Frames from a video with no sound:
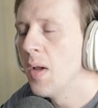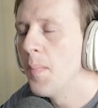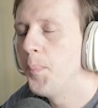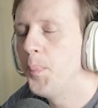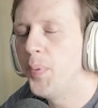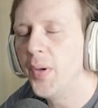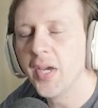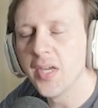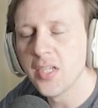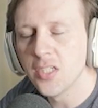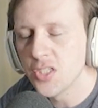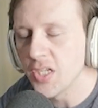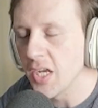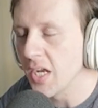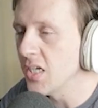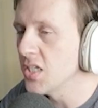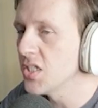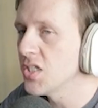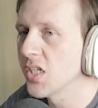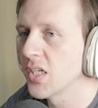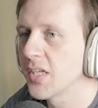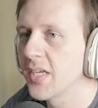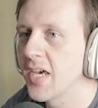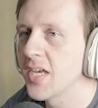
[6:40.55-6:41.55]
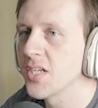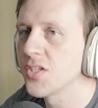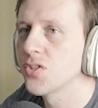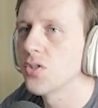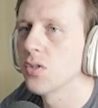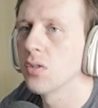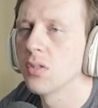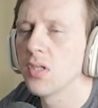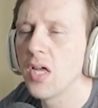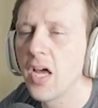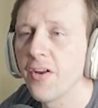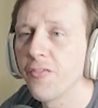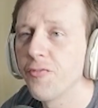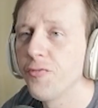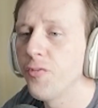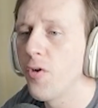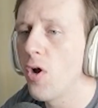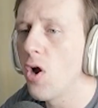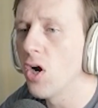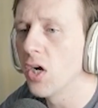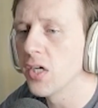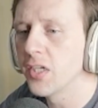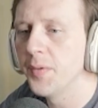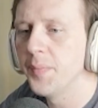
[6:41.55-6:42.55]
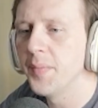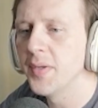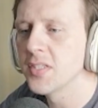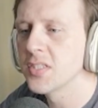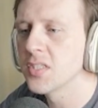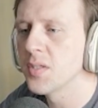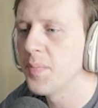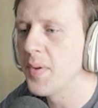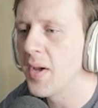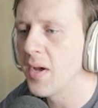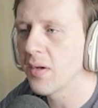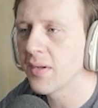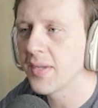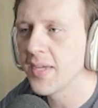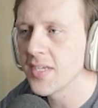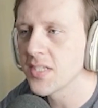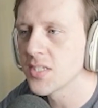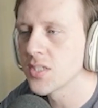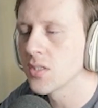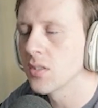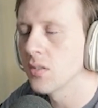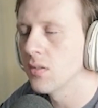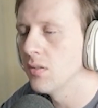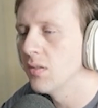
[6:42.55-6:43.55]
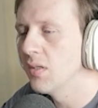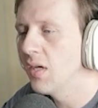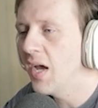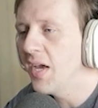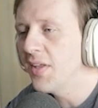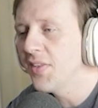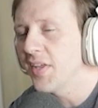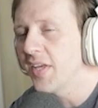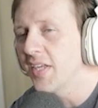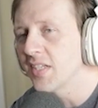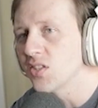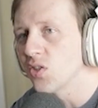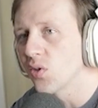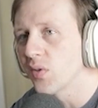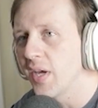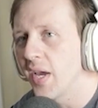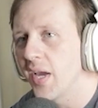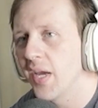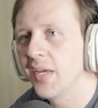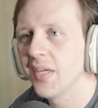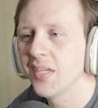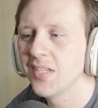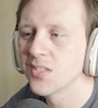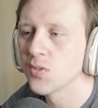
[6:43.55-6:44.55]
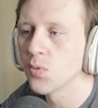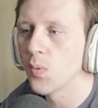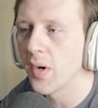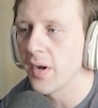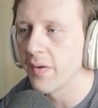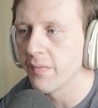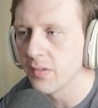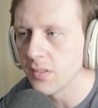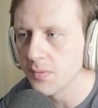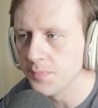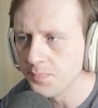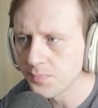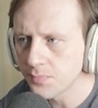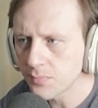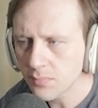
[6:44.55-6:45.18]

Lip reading: Big change to Kestrel. A lot of arguments about Kestrel. I think it's okay. It's whatever.